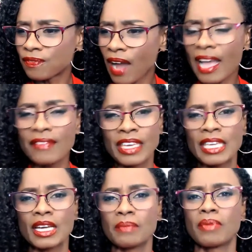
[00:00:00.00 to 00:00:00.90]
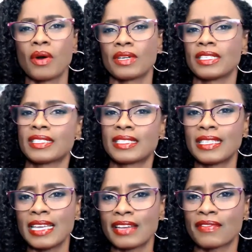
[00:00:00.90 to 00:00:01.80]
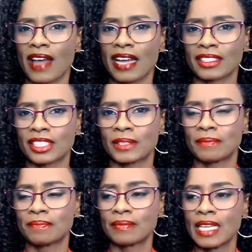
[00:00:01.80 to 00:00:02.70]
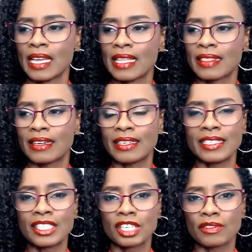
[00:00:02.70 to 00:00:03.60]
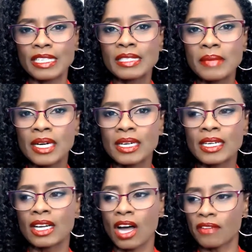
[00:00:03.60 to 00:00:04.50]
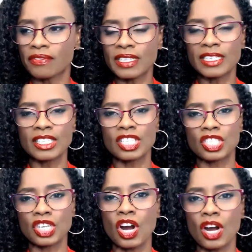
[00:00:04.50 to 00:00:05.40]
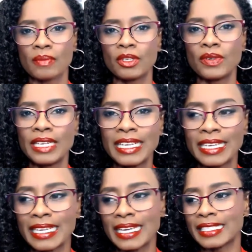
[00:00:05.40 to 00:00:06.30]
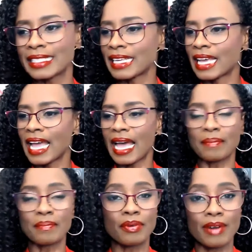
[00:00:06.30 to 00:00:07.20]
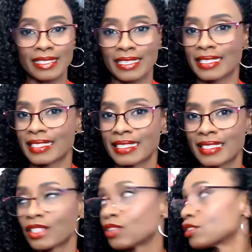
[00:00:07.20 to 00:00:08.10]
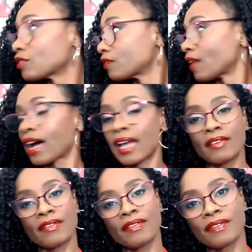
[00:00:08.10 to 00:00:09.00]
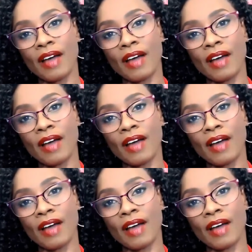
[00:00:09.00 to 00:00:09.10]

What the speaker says: five key components to the it factor. There is charisma, confidence, charm, uniqueness, and presence. Those five